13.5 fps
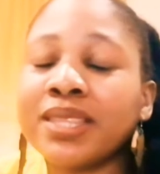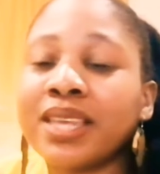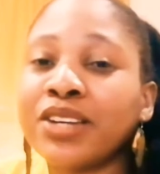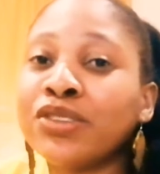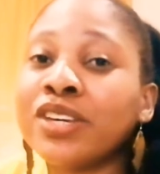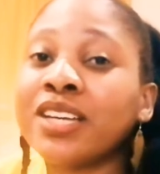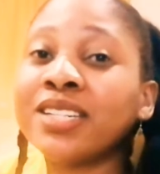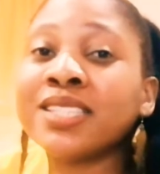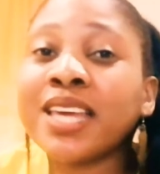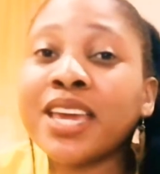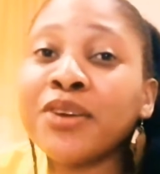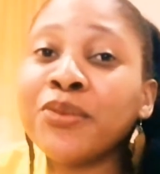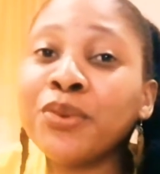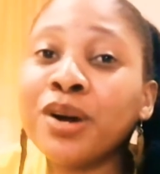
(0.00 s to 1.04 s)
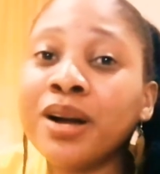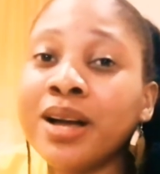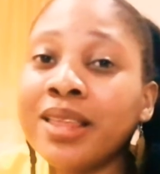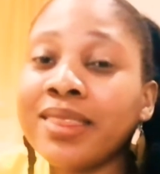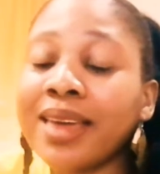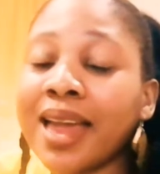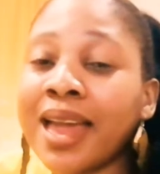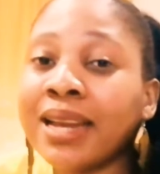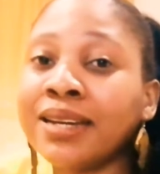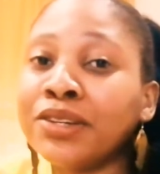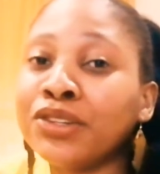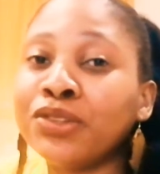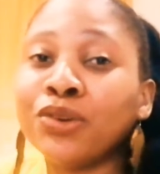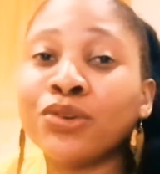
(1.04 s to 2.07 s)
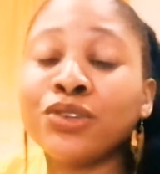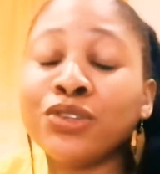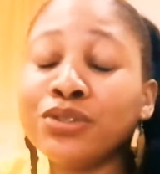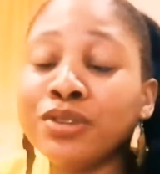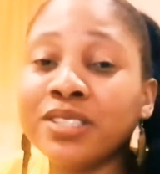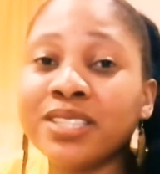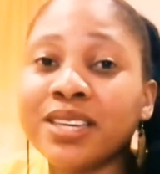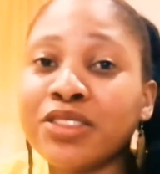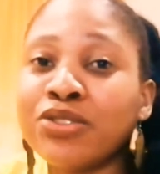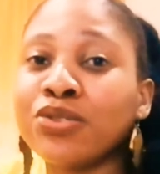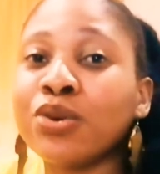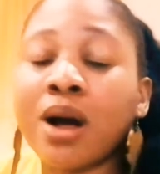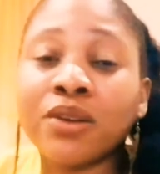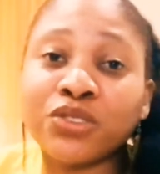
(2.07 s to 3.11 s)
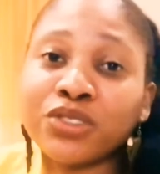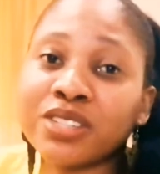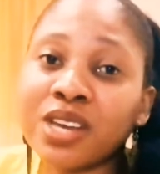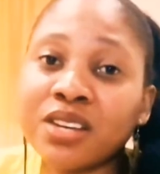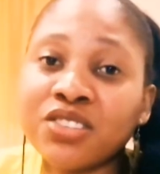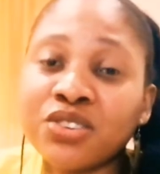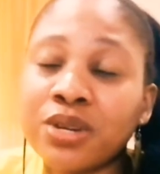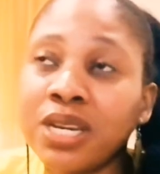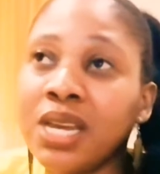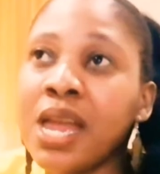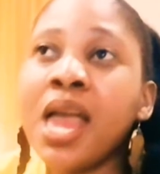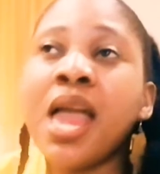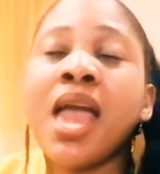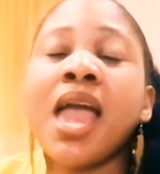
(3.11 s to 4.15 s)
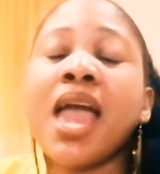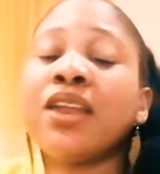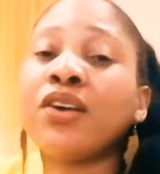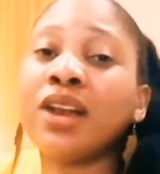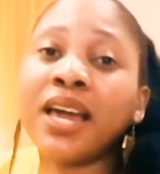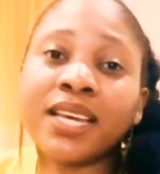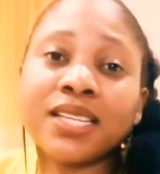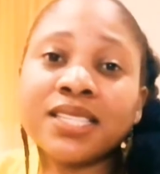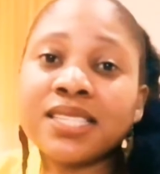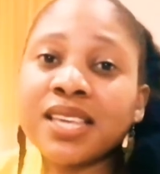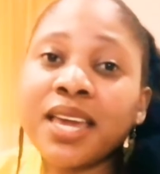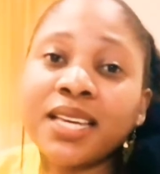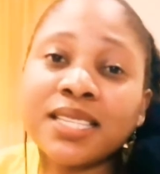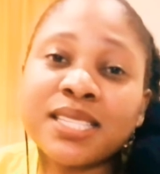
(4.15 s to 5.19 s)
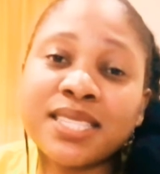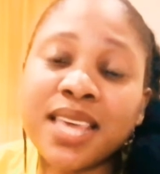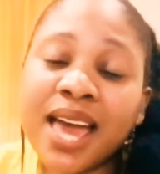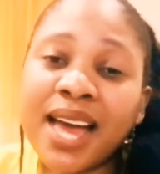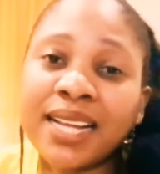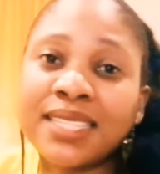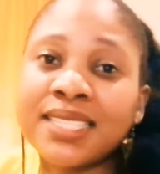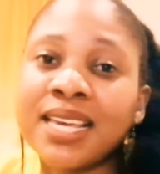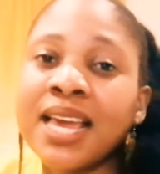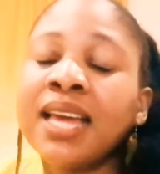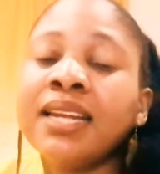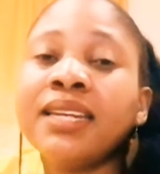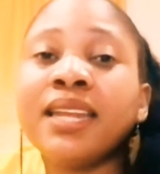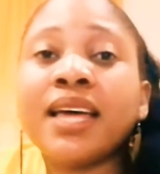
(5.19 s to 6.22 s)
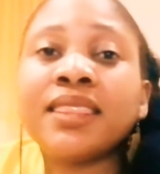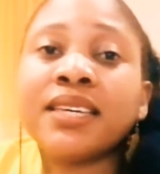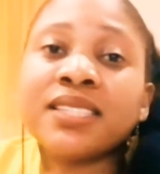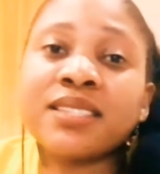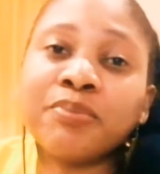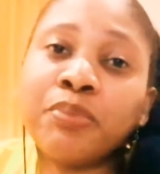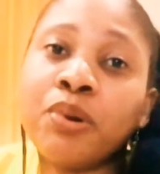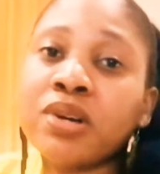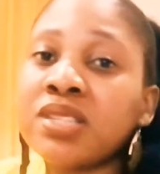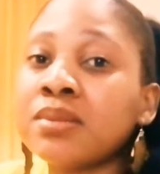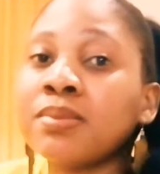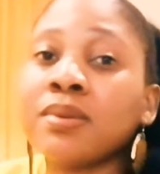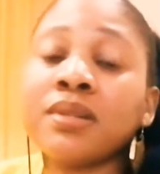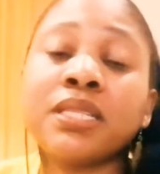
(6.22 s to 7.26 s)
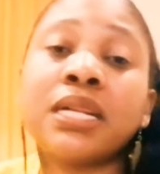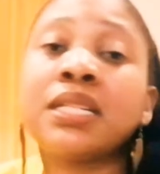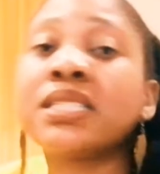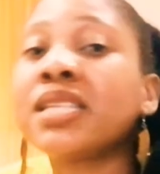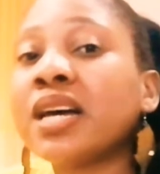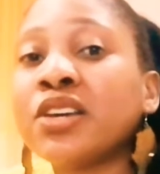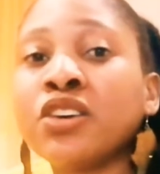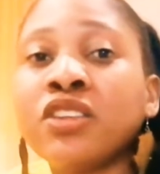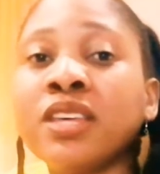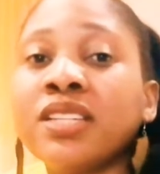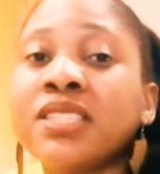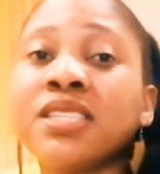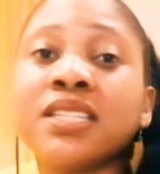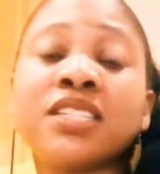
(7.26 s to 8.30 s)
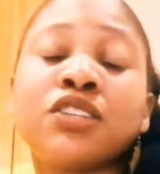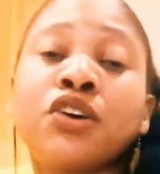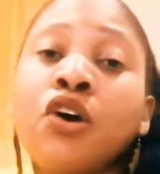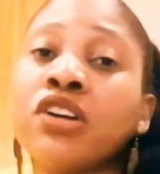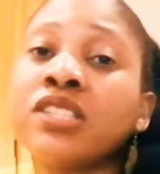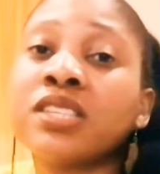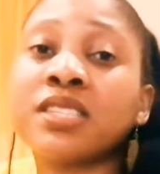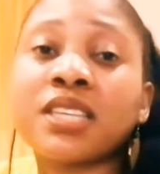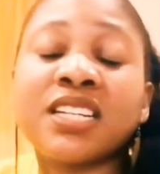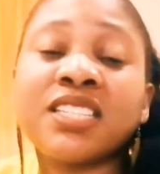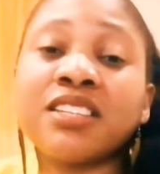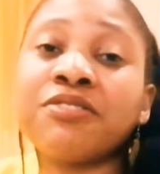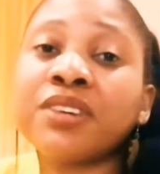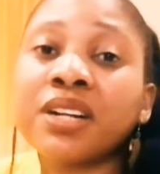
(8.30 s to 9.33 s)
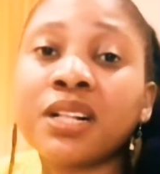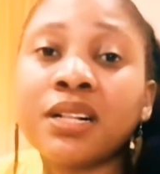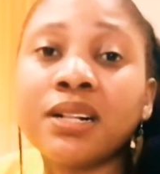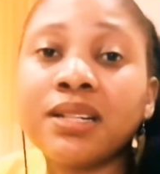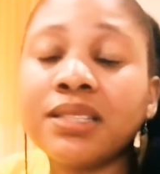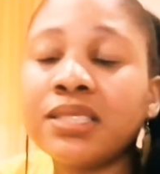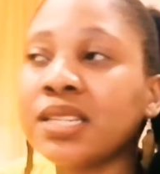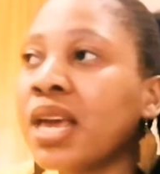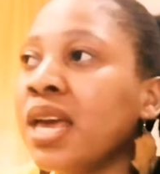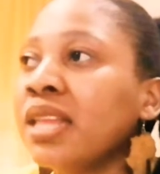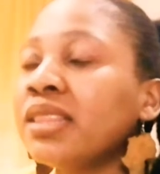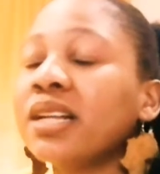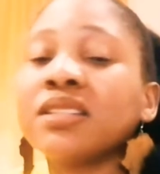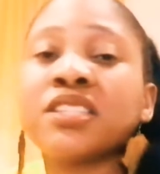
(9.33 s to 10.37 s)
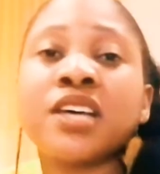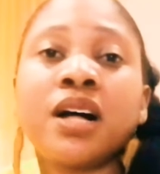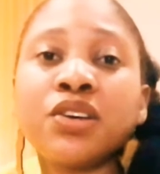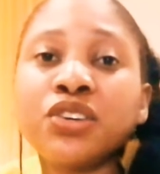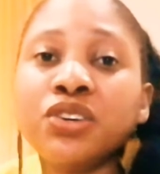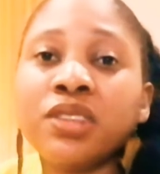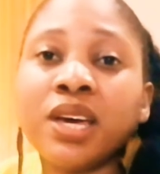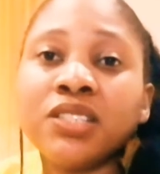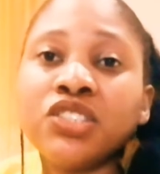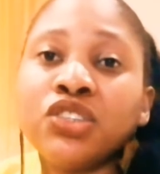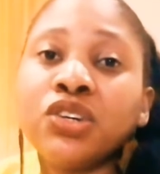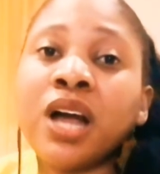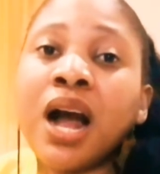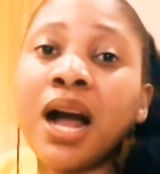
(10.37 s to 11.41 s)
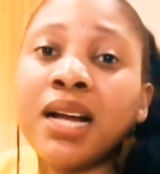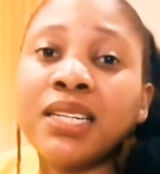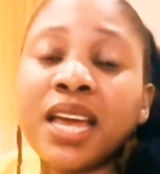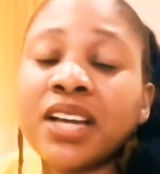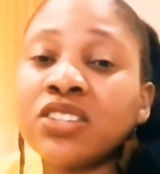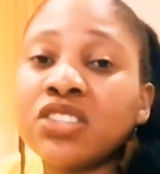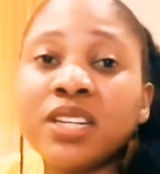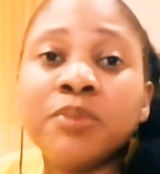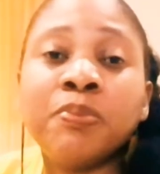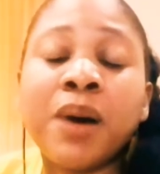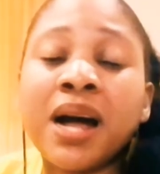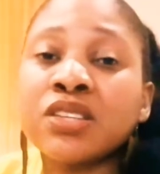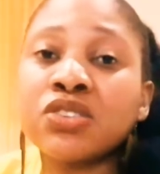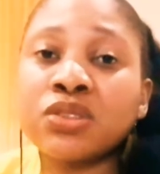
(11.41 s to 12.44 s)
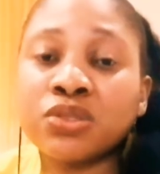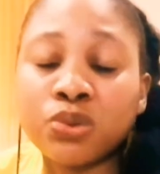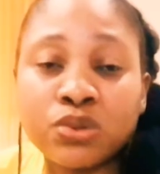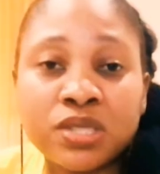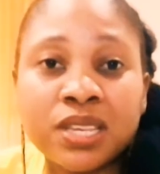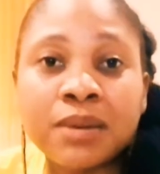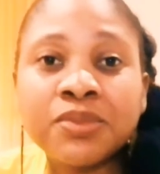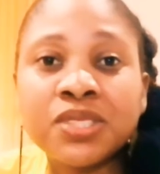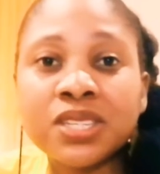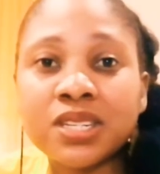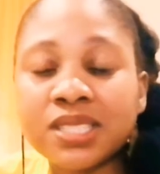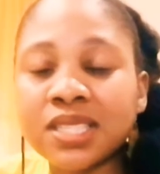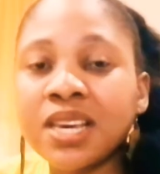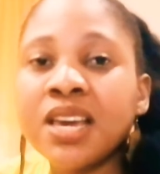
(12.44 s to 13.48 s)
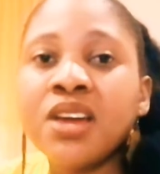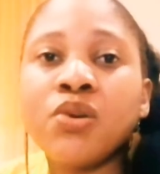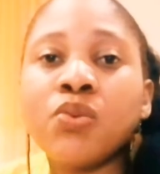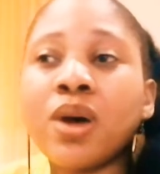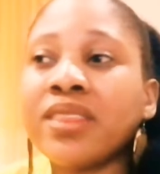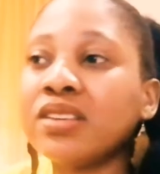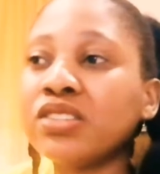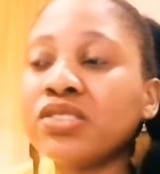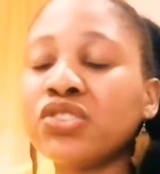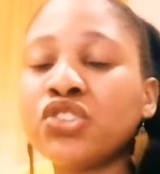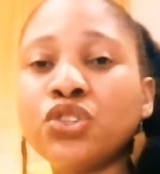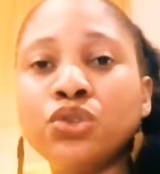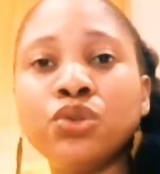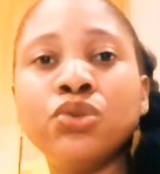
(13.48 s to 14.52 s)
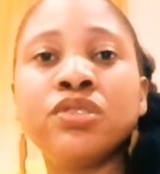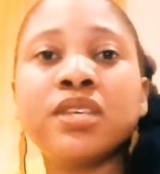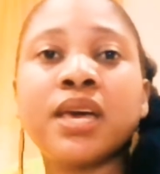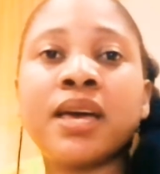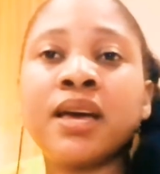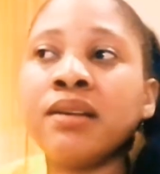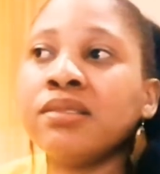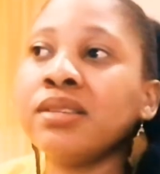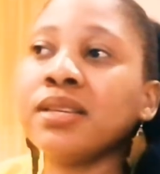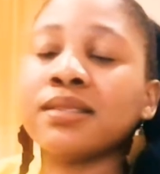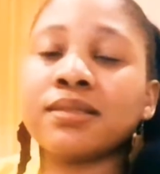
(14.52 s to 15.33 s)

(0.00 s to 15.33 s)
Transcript: that you can take with and use it throughout your tertiary. And all I can say is that nothing is impossible. They'll tell you that certain courses are difficult. They'll tell you that you can't actually pass on those subjects. Rather choose a